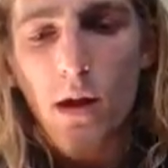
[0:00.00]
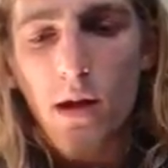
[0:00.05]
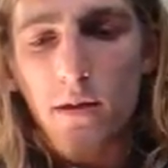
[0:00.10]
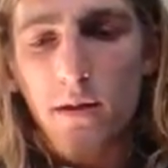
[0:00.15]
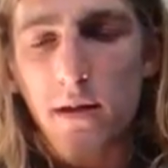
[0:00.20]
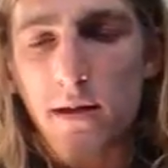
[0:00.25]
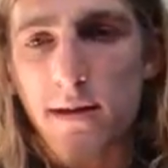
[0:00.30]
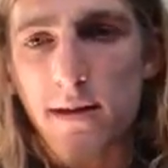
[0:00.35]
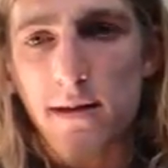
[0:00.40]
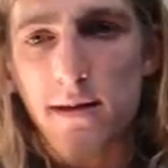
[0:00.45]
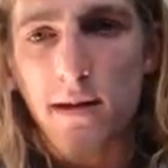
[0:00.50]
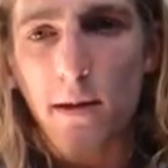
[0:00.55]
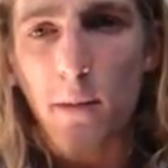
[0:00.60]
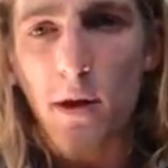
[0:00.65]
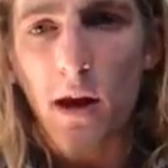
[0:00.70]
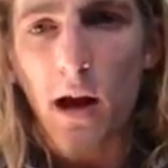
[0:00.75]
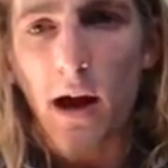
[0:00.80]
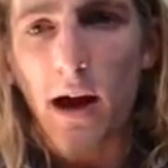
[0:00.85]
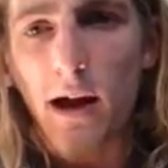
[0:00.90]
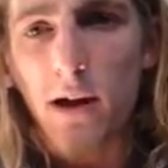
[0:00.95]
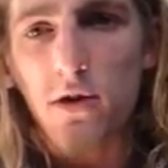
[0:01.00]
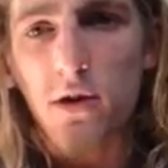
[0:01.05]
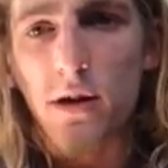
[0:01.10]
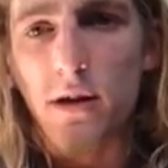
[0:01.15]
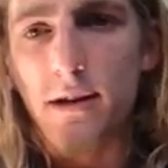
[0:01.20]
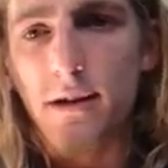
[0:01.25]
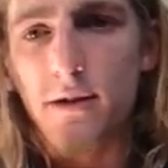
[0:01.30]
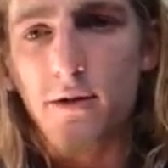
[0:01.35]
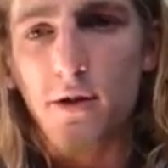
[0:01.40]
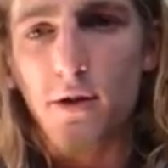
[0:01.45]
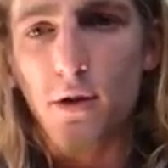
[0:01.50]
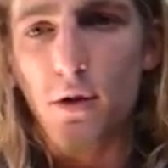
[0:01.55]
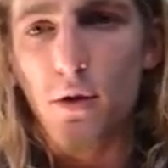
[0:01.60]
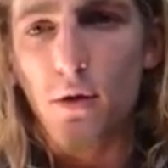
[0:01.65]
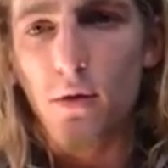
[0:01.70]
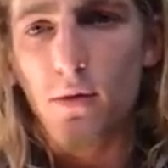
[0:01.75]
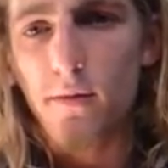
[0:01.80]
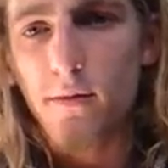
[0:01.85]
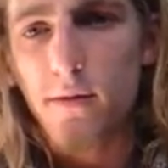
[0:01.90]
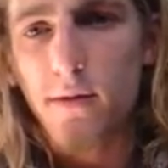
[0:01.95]
This is something I actually
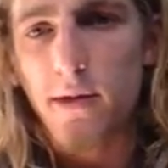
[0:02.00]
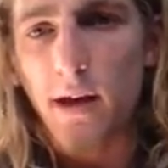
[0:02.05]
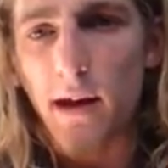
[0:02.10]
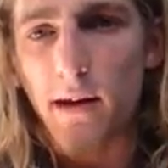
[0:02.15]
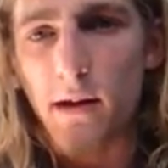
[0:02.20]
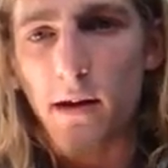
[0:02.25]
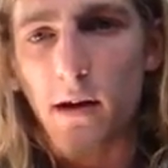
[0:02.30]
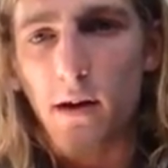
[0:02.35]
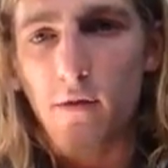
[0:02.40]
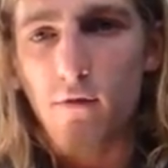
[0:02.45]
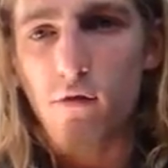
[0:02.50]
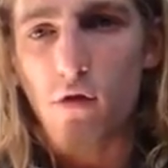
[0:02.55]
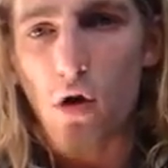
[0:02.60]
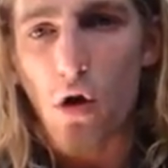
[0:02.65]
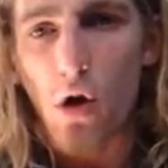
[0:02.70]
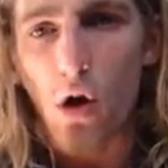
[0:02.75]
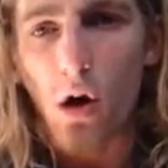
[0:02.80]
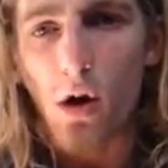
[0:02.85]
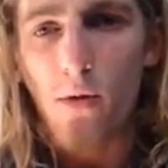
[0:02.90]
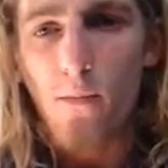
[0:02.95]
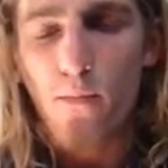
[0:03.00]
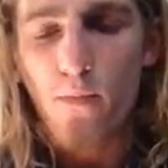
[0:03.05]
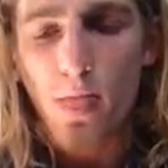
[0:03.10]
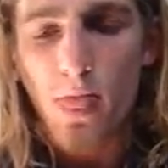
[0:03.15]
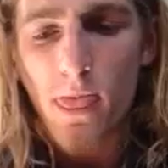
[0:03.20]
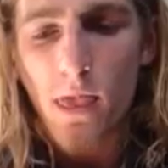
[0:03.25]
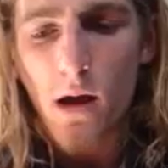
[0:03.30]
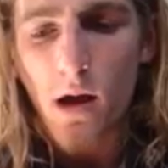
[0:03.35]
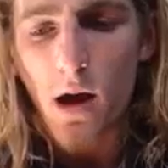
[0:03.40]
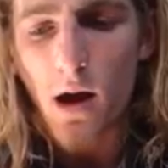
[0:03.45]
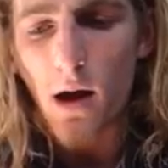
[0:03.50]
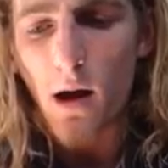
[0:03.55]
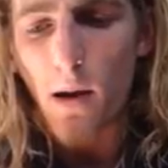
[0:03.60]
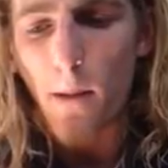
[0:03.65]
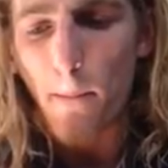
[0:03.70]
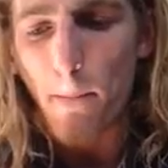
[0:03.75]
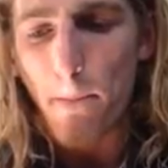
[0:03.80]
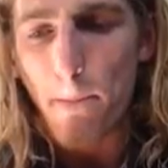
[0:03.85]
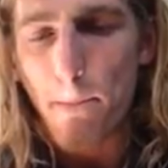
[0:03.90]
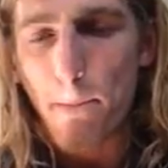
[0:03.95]
do technically wrong
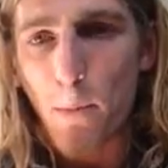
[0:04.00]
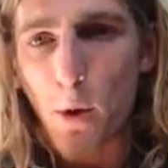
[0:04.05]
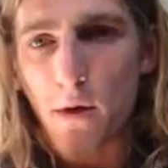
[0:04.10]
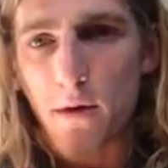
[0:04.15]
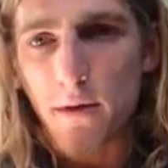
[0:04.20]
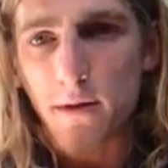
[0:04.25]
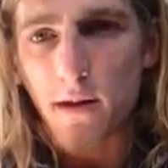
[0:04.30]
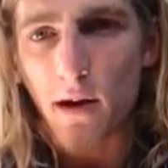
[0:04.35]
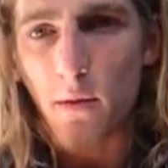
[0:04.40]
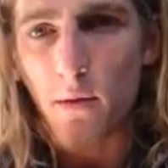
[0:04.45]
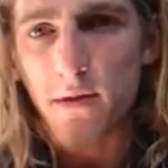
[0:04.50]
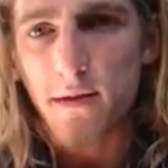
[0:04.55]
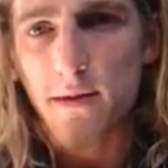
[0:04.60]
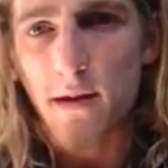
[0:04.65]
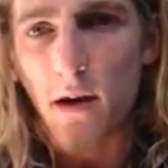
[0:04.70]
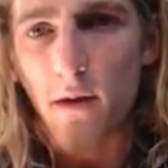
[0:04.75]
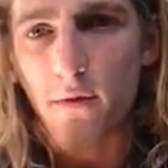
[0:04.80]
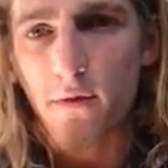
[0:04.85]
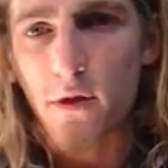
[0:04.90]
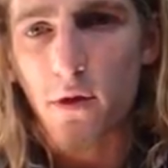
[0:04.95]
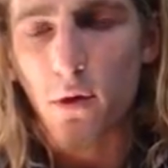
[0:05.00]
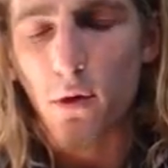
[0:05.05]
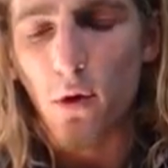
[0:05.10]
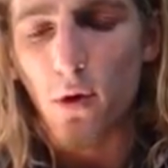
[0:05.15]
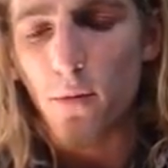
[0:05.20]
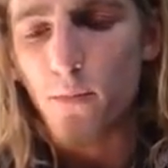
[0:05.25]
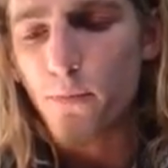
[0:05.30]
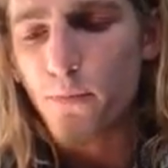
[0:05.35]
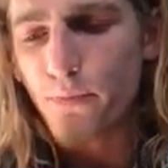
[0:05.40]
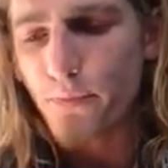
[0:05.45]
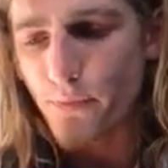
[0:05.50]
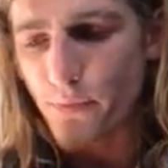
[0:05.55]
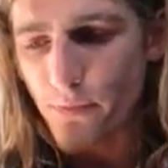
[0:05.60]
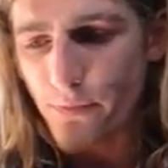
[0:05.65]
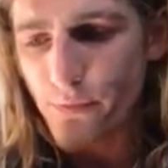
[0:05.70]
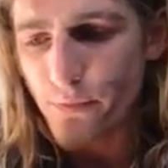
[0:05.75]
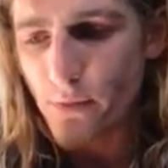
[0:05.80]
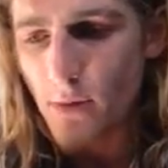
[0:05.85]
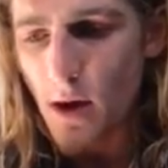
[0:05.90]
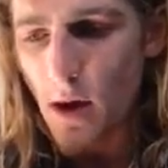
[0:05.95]
because I was self-taught.
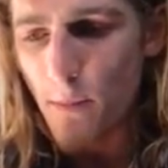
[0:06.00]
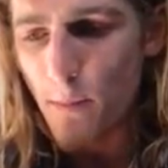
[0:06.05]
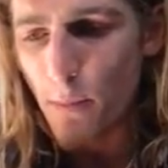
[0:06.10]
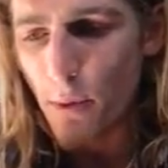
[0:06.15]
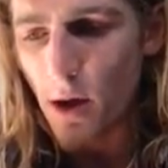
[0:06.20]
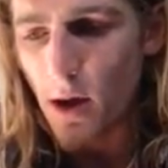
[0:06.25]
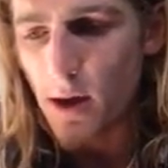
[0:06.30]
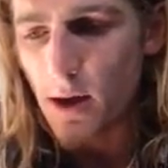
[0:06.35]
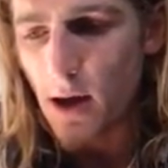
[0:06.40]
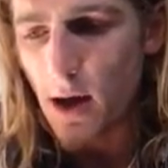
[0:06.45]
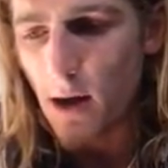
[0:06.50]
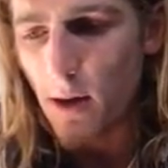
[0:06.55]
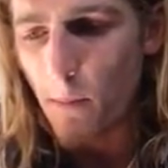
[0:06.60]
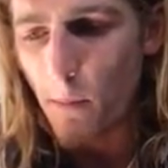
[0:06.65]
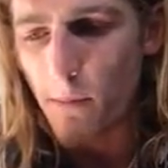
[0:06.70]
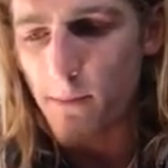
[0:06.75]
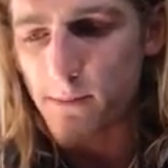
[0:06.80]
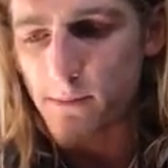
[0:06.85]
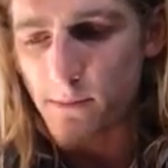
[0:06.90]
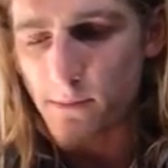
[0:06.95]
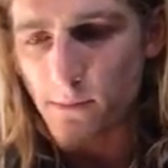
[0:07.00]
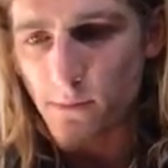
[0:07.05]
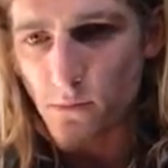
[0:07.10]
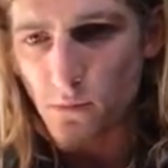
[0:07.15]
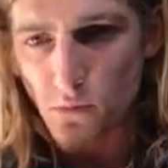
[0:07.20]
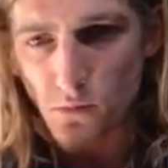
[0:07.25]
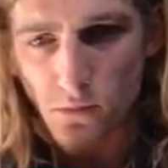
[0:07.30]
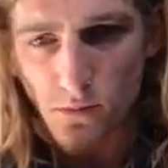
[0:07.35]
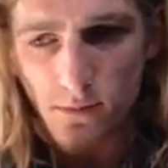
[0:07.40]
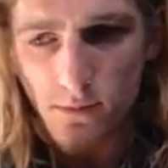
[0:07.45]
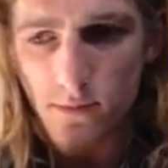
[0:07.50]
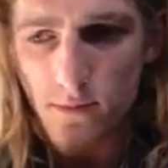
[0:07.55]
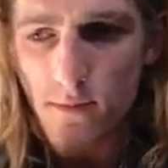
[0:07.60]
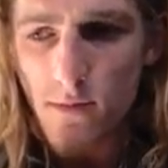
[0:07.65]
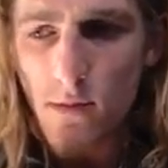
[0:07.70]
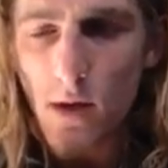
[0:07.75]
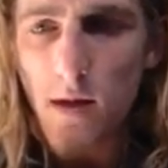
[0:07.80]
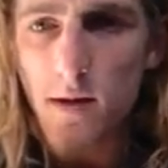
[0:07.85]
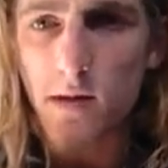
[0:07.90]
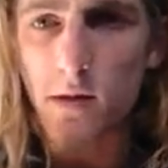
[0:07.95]
But
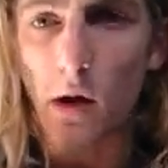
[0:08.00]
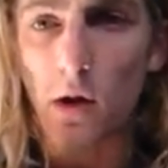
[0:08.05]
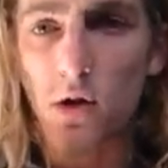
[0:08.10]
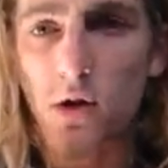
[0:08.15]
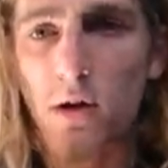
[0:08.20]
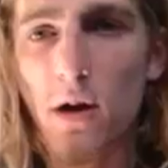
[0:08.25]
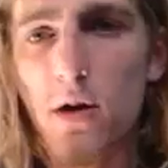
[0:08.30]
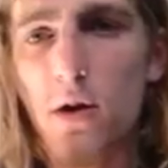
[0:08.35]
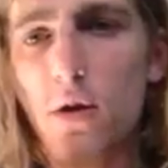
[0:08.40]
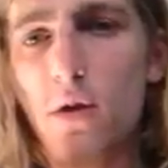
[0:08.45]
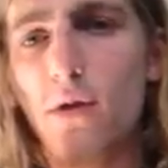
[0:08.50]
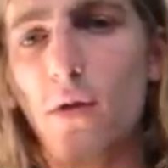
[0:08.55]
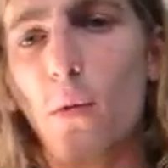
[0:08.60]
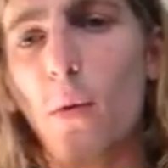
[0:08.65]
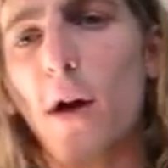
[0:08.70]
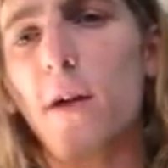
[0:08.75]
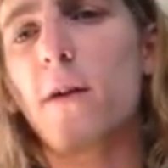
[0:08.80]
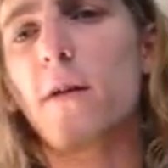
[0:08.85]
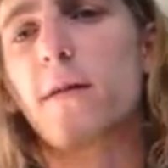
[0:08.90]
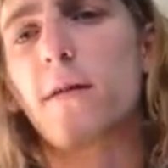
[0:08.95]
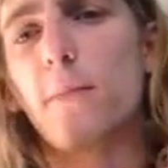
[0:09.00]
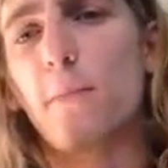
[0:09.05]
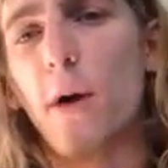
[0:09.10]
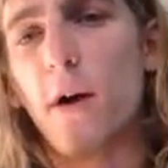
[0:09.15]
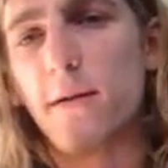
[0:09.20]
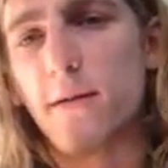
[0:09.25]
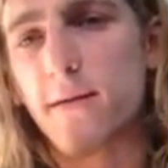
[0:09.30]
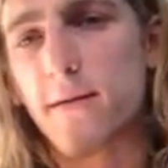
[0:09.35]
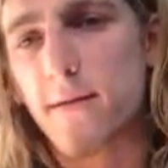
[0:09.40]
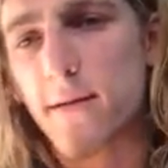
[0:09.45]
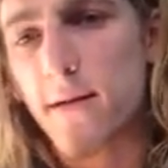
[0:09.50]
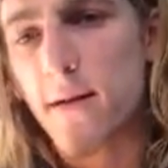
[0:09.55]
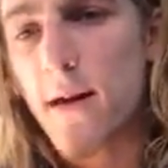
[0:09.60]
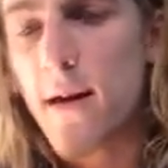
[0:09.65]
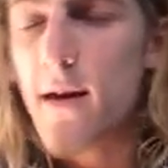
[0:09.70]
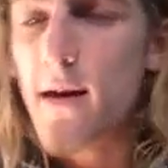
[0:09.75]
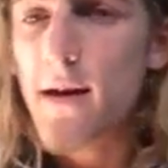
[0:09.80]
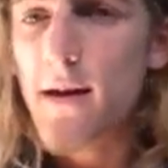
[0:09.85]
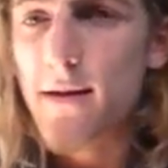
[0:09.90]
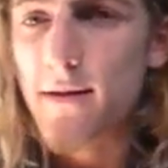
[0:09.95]
so I'll show you the way you're supposed
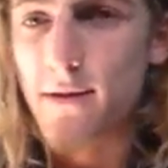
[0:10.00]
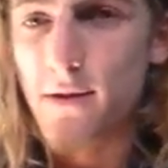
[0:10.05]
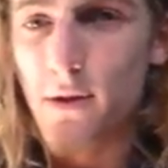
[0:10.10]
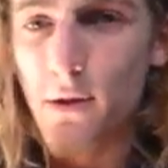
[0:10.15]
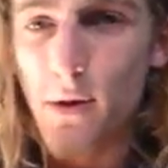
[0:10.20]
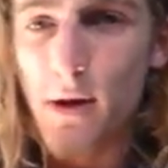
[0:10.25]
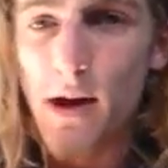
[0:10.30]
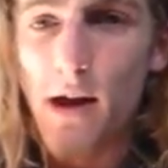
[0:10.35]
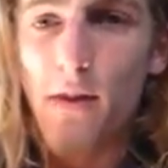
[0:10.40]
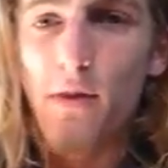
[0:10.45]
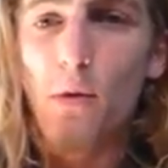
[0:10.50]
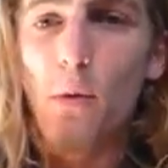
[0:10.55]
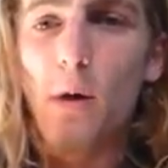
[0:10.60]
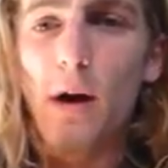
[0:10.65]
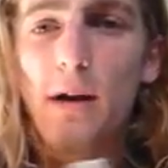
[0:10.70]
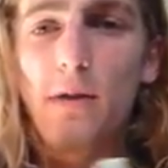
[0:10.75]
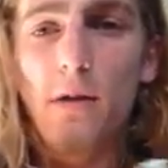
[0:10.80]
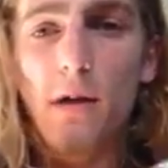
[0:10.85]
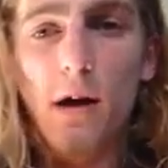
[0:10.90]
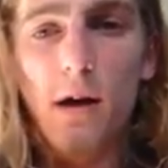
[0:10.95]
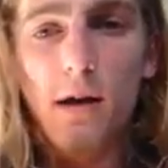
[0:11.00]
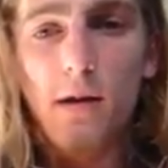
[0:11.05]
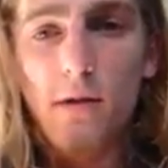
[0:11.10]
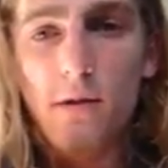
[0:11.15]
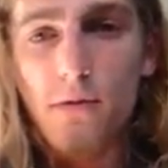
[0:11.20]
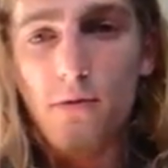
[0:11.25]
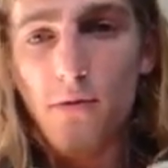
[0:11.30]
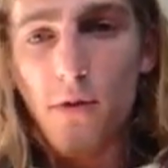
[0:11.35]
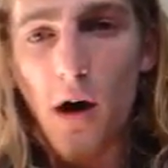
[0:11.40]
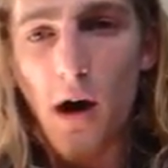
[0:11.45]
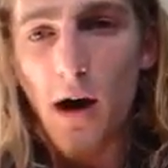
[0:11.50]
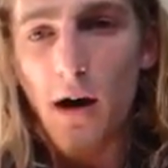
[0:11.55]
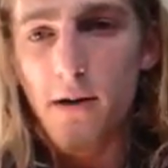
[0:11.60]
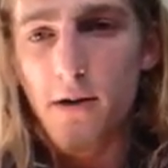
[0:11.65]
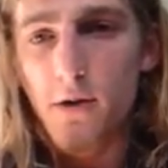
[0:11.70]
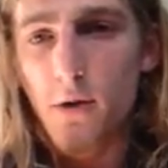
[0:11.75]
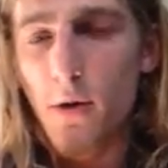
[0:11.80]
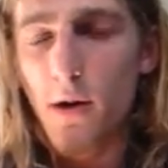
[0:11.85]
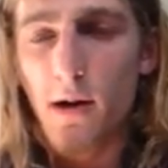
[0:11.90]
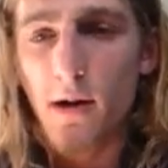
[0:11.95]
to do it and the way that I
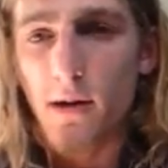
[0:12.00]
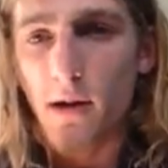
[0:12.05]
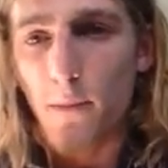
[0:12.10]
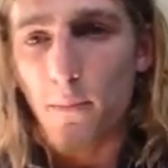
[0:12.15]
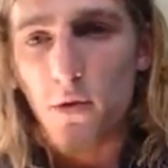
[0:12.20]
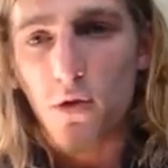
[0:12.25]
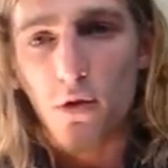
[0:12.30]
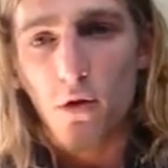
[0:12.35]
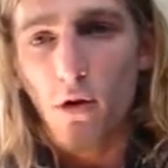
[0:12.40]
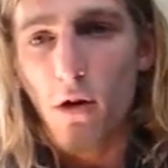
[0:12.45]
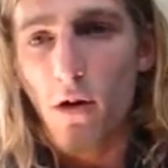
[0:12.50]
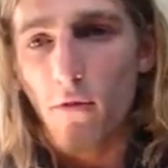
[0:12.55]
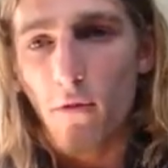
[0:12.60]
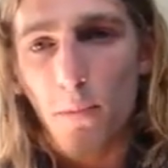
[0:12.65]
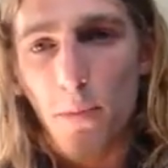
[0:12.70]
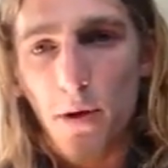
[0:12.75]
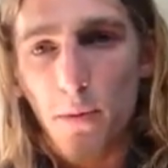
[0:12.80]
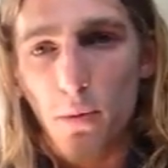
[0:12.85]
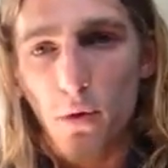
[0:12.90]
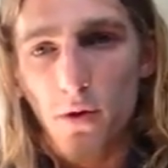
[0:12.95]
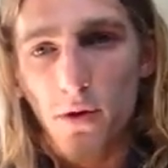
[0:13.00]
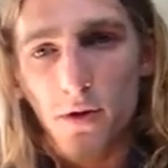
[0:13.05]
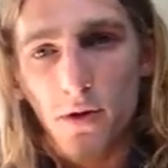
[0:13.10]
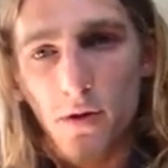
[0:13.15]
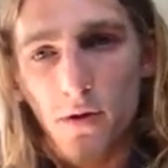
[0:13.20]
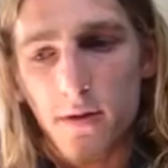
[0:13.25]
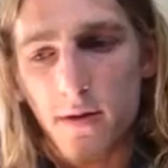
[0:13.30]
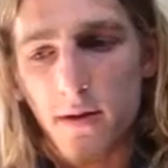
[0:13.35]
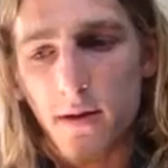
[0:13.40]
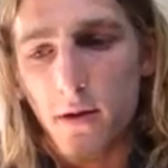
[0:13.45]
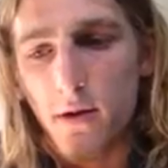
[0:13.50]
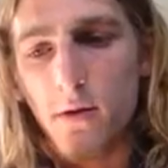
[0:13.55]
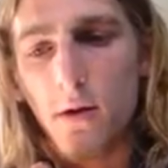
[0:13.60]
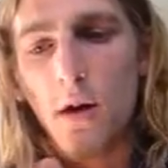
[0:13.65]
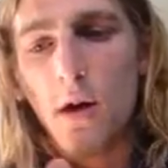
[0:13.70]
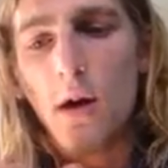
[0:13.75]
do it, and I'm sure other people do too.